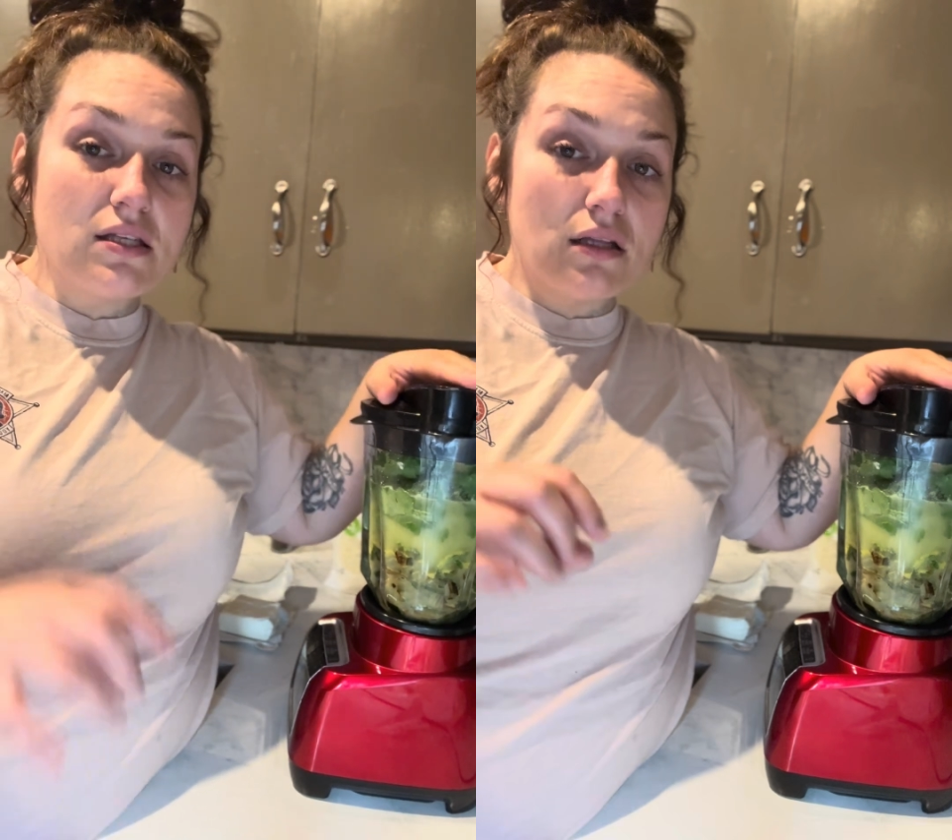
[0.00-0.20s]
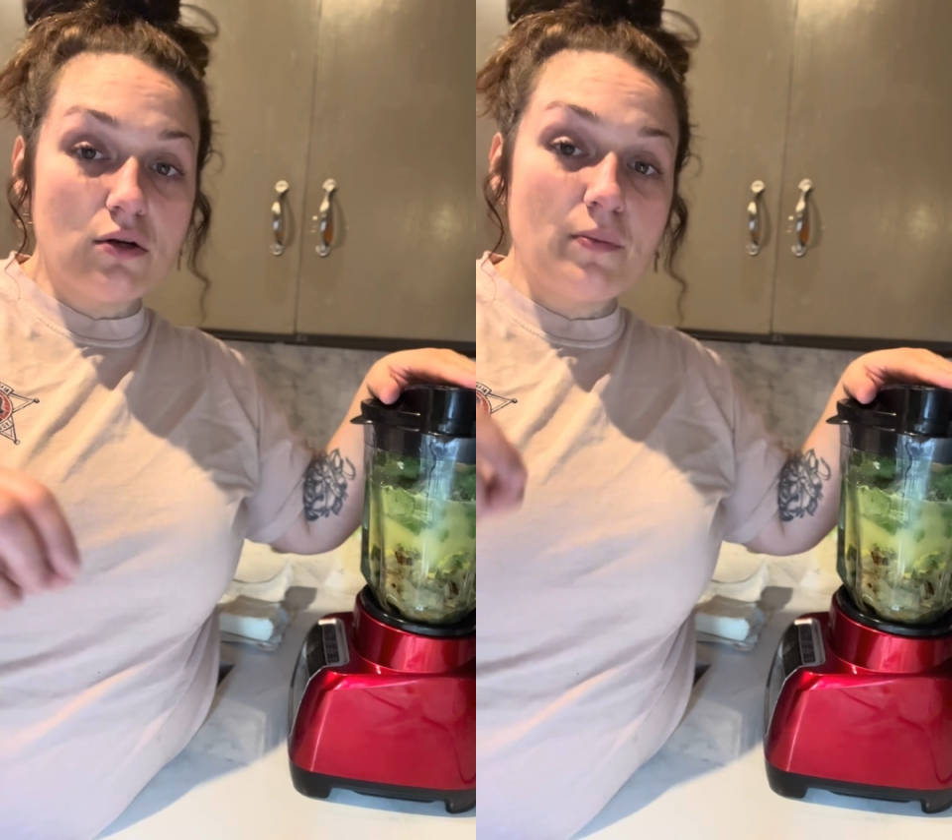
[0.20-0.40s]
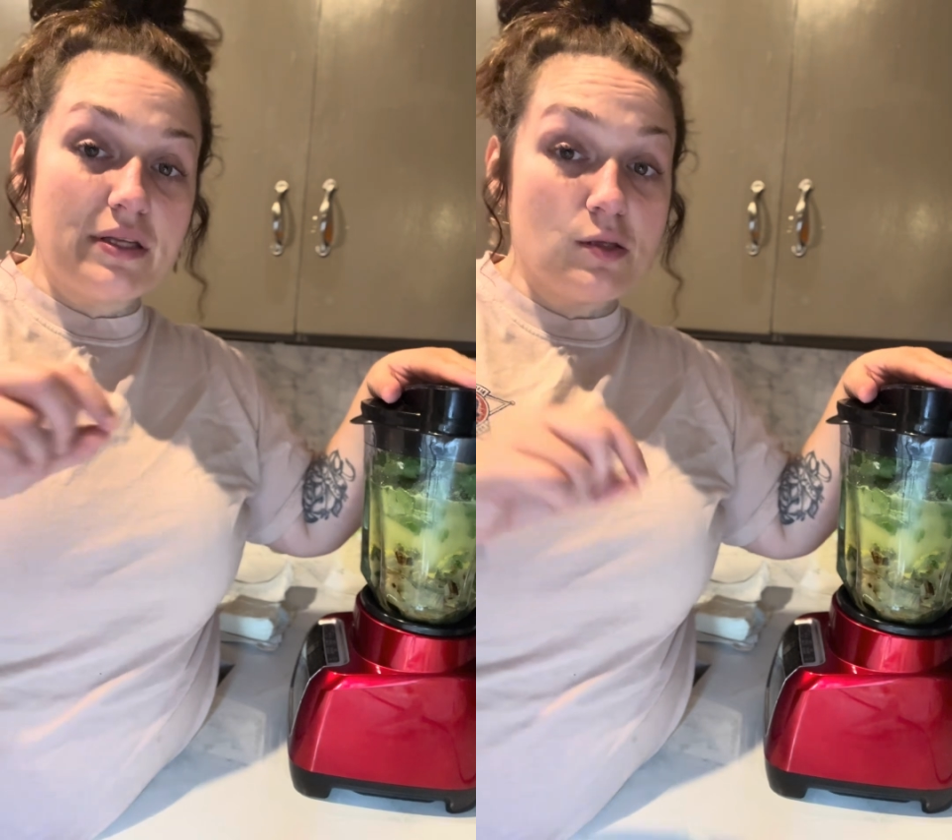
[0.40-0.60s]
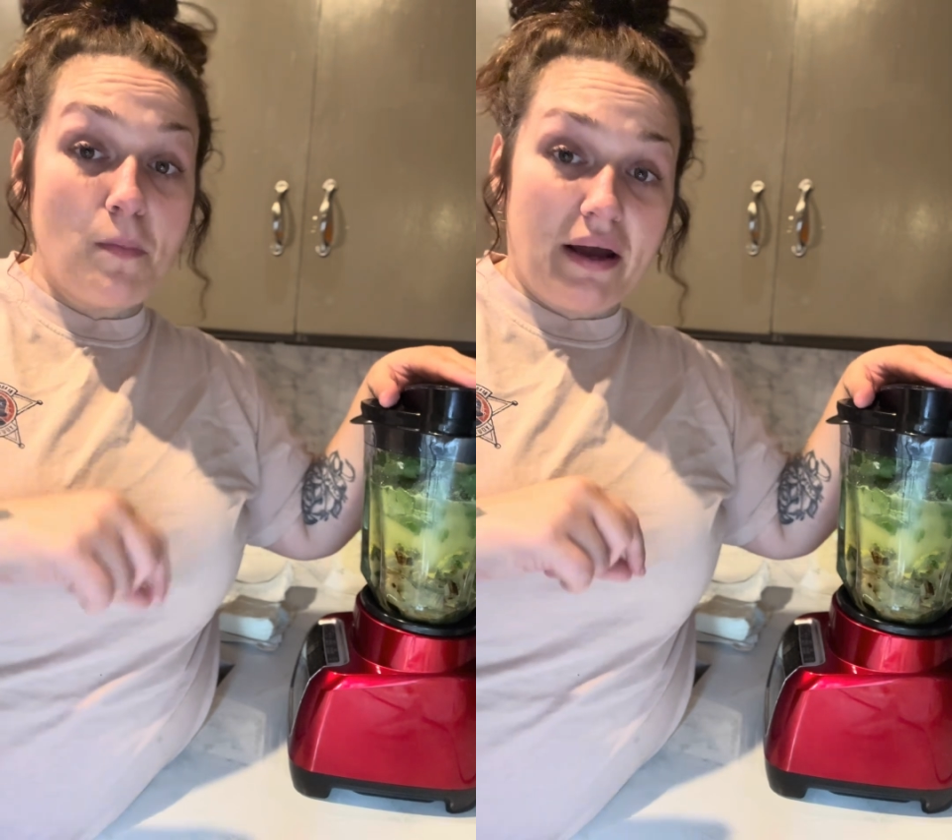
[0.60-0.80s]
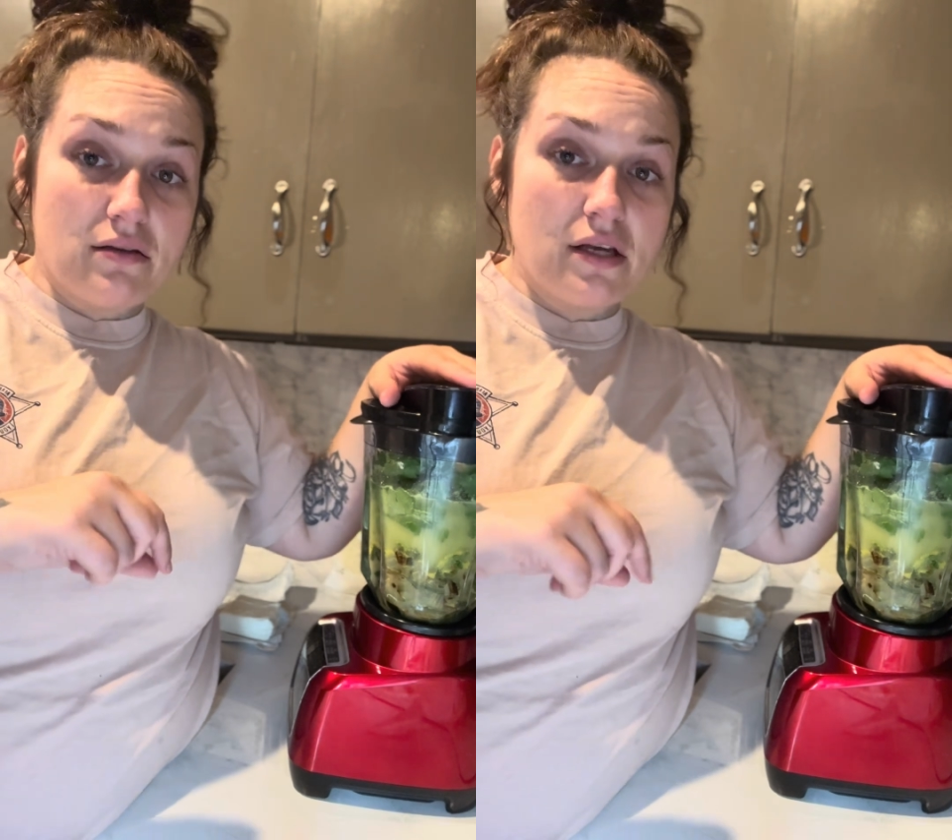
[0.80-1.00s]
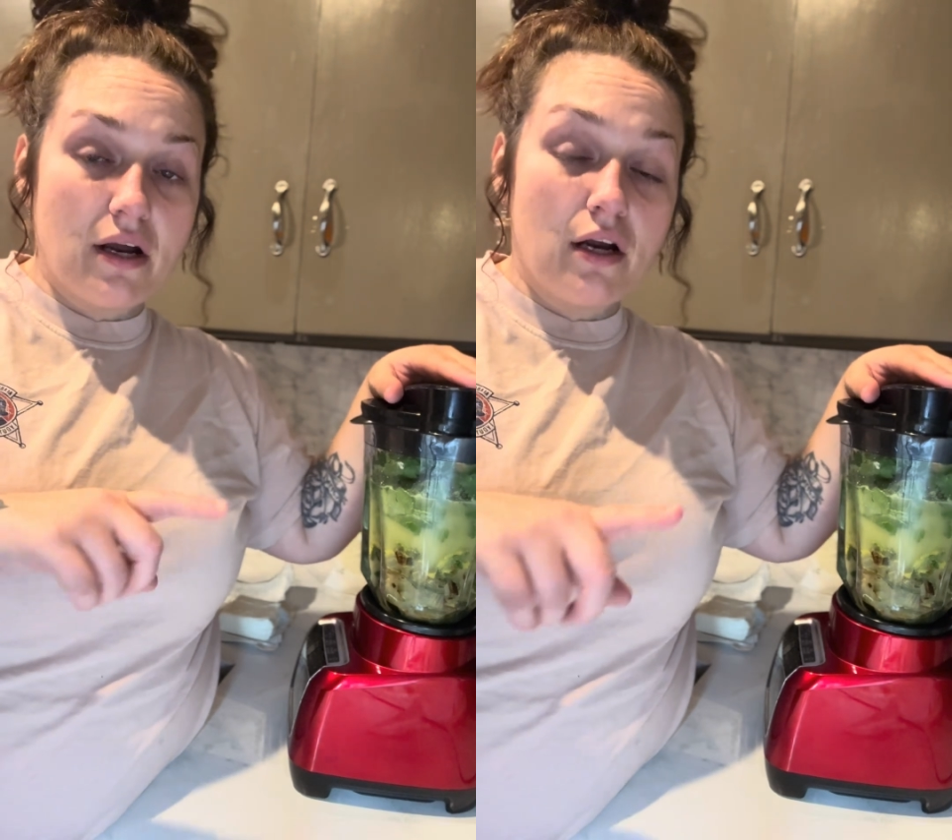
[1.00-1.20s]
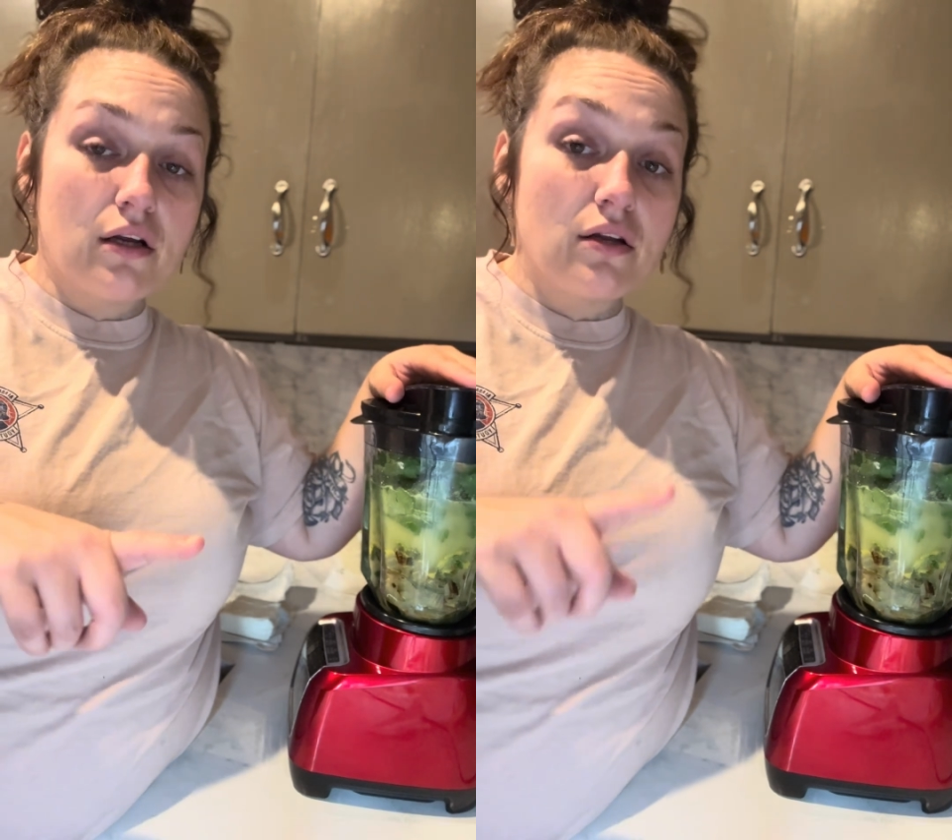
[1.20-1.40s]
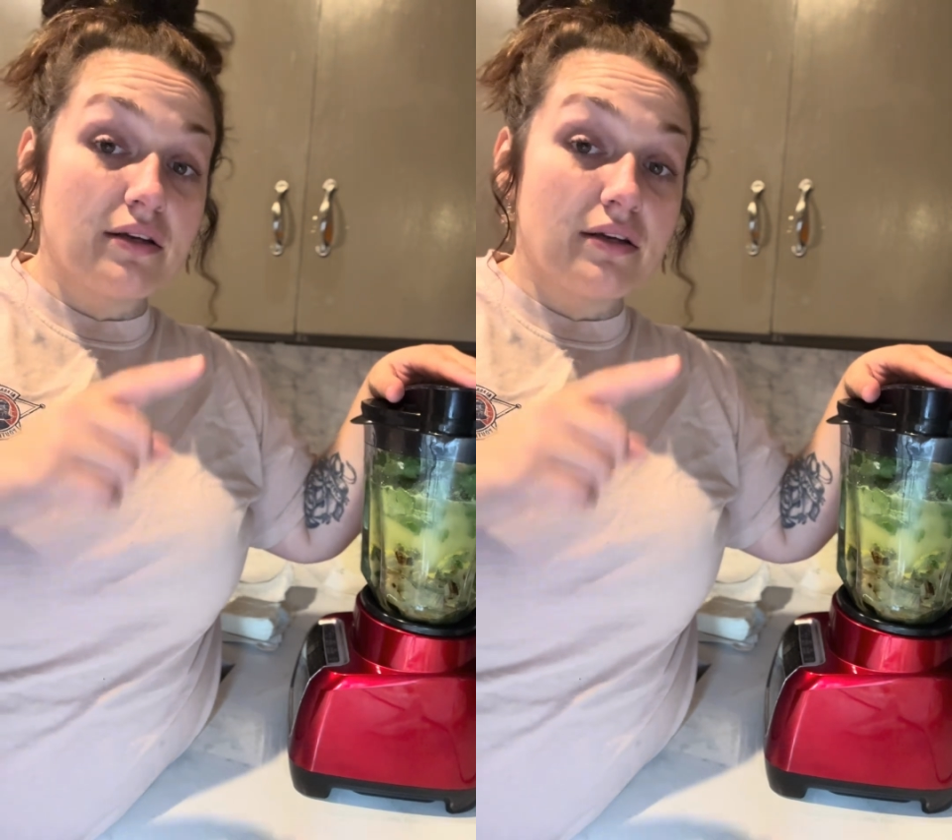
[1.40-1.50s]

a little bit spicier,